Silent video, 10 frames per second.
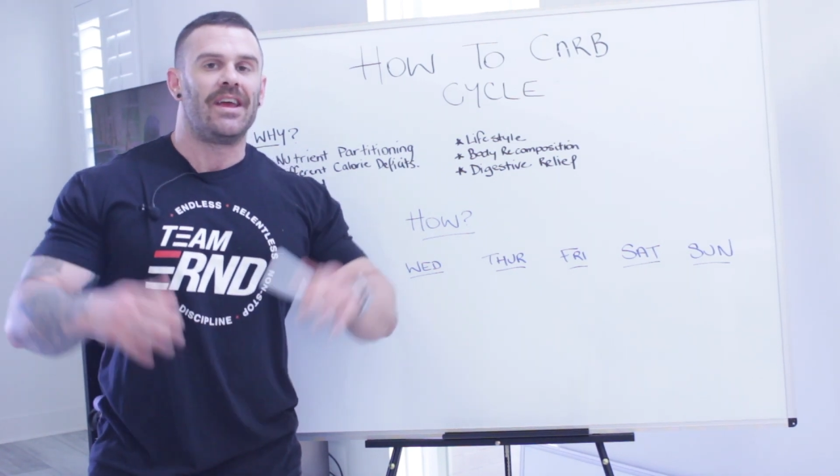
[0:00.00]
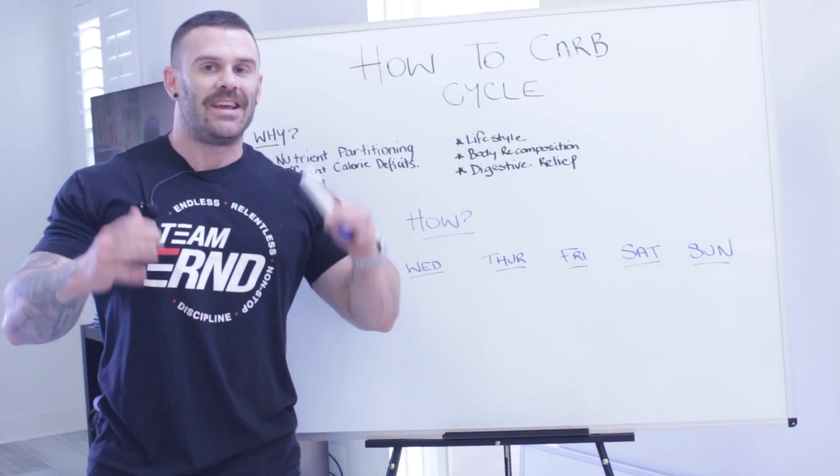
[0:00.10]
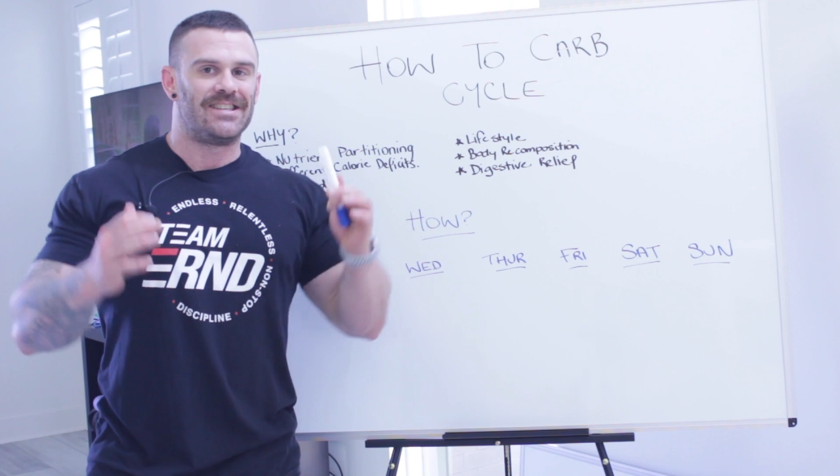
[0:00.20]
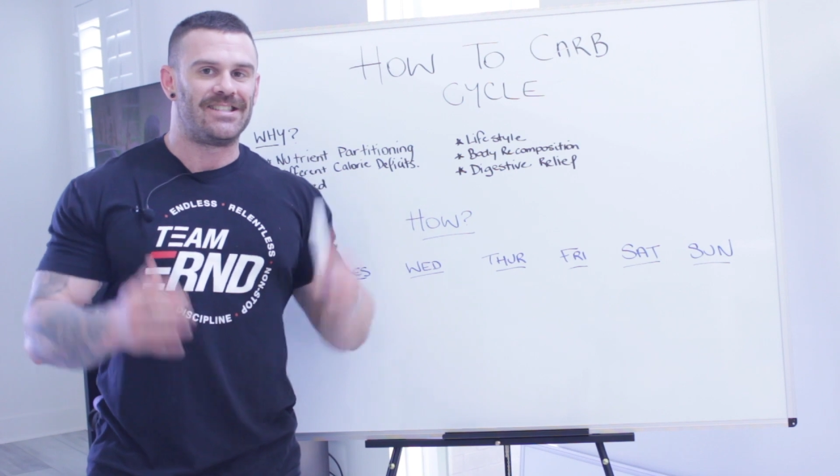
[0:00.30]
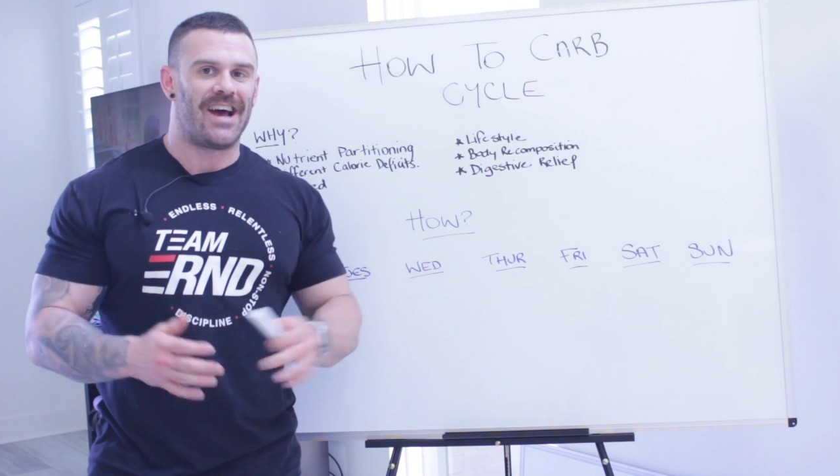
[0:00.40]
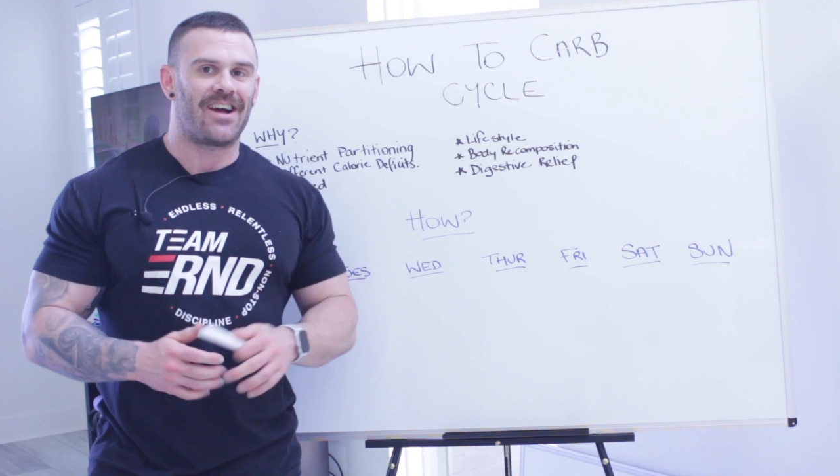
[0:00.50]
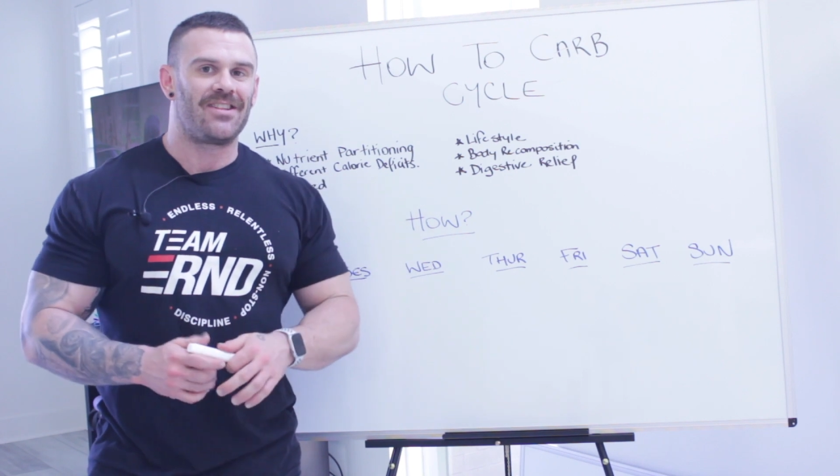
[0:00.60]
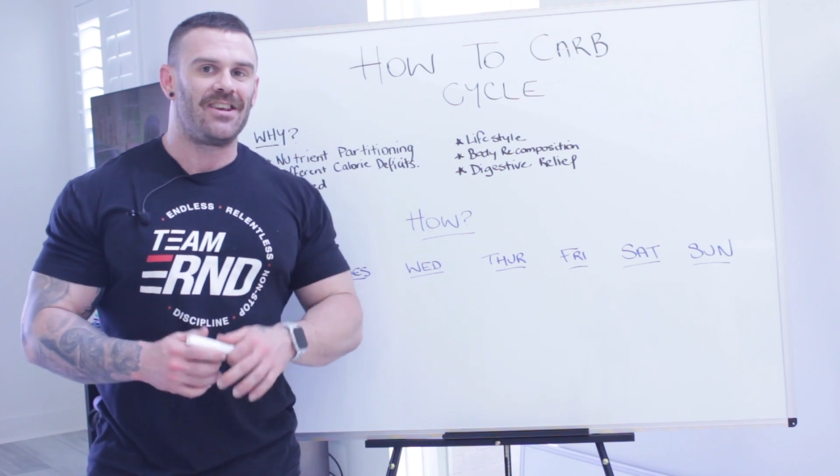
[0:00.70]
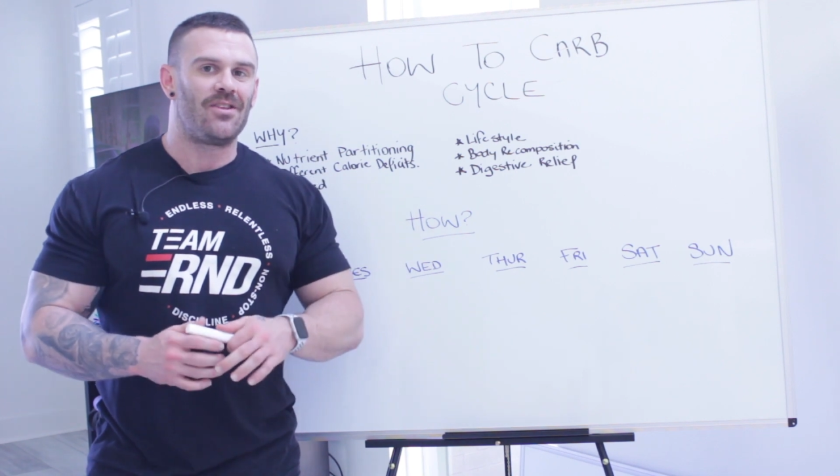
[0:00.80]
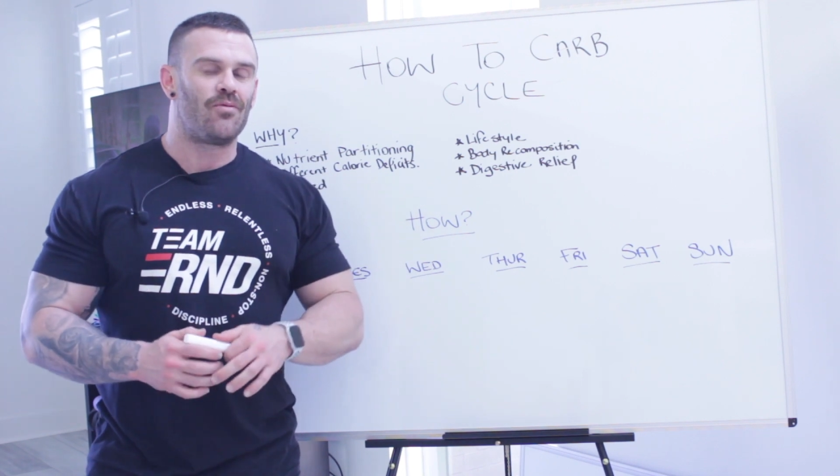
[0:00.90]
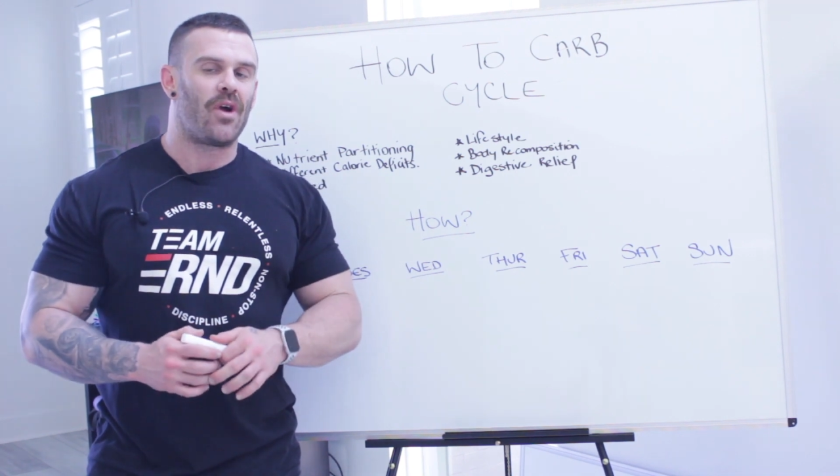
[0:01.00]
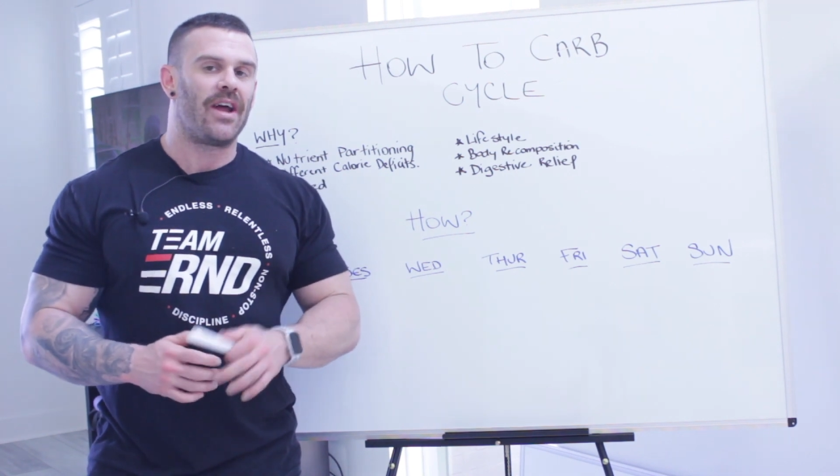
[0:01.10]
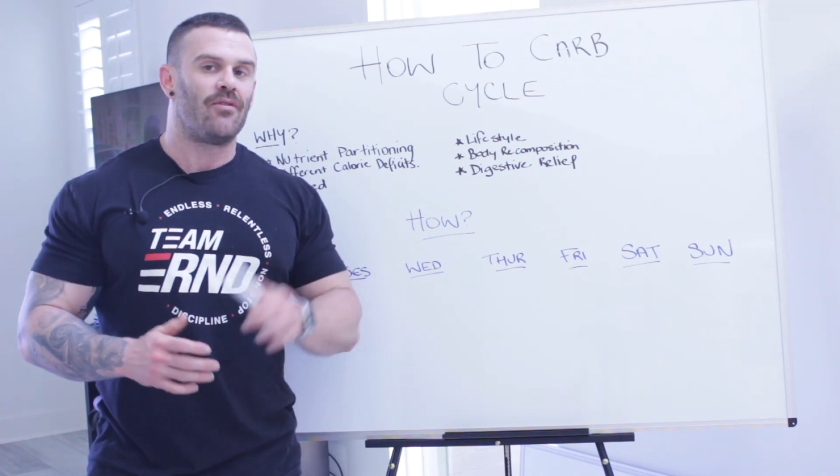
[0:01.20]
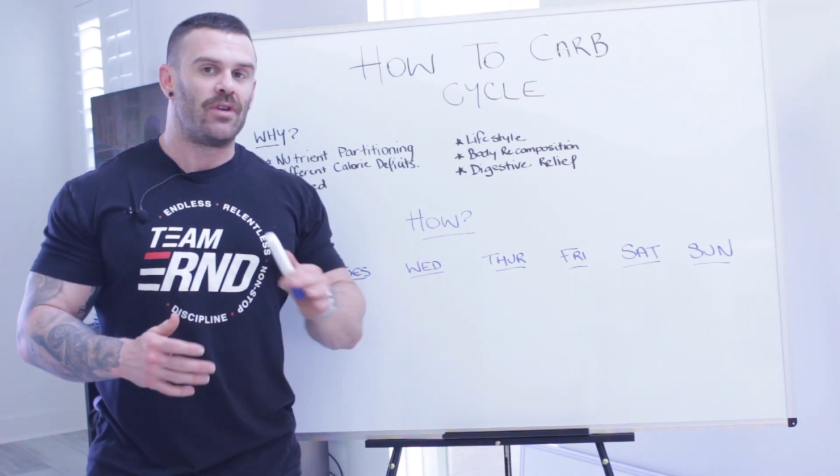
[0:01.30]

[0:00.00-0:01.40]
exactly the right